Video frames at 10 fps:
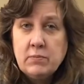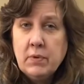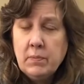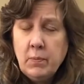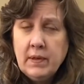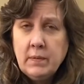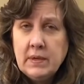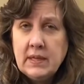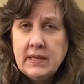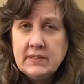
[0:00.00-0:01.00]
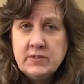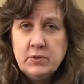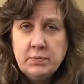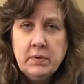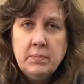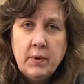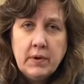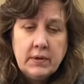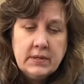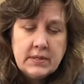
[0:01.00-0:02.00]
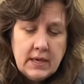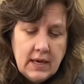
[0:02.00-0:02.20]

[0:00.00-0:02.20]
but one that we think is super important